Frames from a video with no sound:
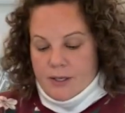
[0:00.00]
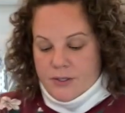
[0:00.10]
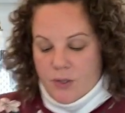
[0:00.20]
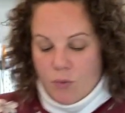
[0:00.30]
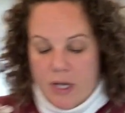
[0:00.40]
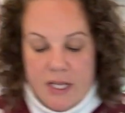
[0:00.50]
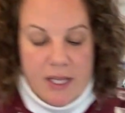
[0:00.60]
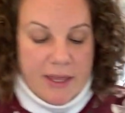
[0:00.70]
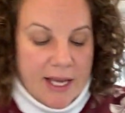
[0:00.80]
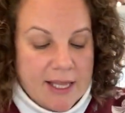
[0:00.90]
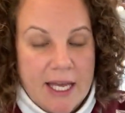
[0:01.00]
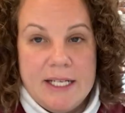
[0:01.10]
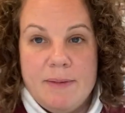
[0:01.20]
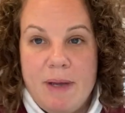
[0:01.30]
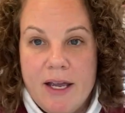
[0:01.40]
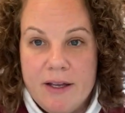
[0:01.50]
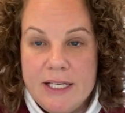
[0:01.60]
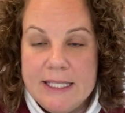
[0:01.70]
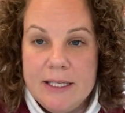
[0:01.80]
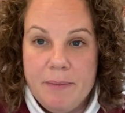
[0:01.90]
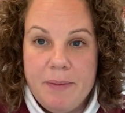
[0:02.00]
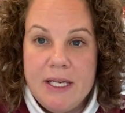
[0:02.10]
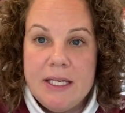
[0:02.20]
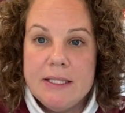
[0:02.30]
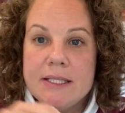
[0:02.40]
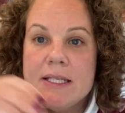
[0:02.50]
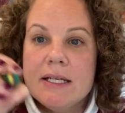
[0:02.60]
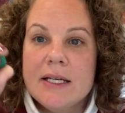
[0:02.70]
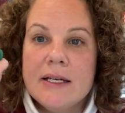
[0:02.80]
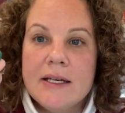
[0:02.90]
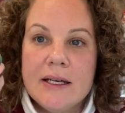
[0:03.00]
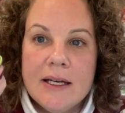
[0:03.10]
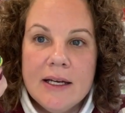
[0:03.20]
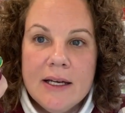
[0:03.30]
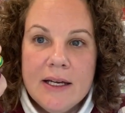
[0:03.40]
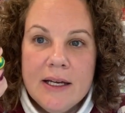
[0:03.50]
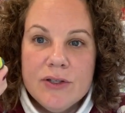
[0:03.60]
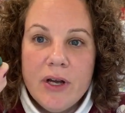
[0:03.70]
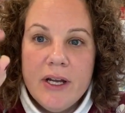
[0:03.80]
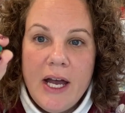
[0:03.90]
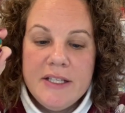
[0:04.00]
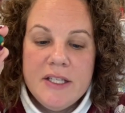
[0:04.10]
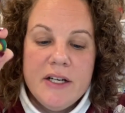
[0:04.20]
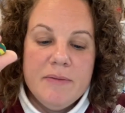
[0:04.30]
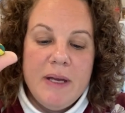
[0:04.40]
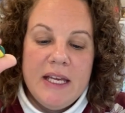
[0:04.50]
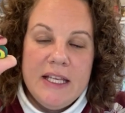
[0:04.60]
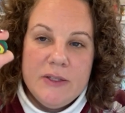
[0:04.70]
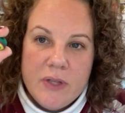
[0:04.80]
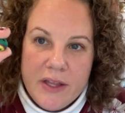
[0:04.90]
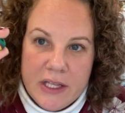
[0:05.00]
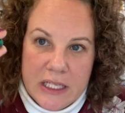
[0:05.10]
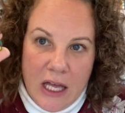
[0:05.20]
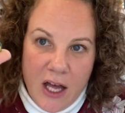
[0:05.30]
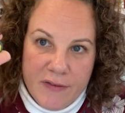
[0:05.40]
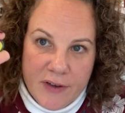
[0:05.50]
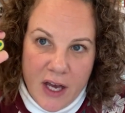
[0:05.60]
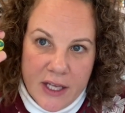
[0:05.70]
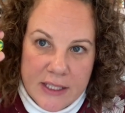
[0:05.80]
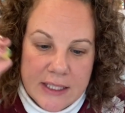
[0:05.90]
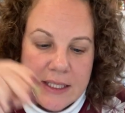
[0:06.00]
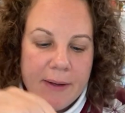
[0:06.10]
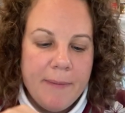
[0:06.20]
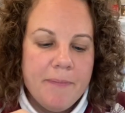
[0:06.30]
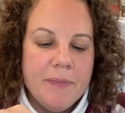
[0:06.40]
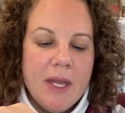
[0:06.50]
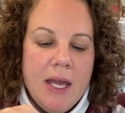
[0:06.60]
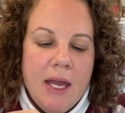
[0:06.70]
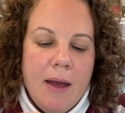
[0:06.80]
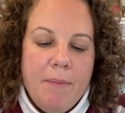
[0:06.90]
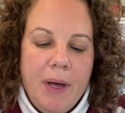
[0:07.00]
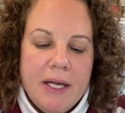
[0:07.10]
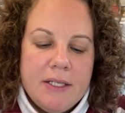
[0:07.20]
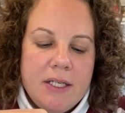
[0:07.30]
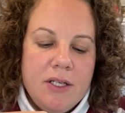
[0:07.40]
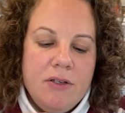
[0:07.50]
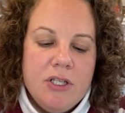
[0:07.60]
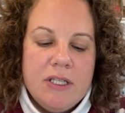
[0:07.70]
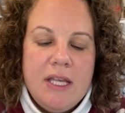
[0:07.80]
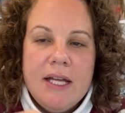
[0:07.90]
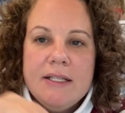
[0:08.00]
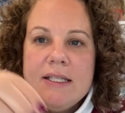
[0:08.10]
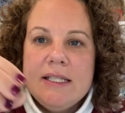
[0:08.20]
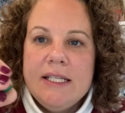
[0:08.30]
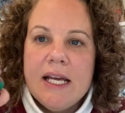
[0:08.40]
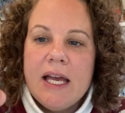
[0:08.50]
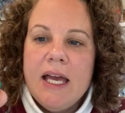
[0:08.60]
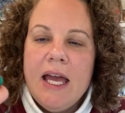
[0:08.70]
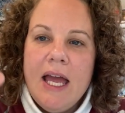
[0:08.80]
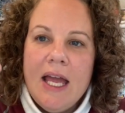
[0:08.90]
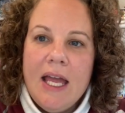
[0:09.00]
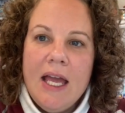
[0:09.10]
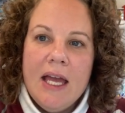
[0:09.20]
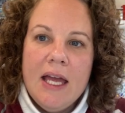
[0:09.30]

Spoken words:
So one of the things I like to make are these little beads. So I started making these with all the little offcuts, but you just then stick a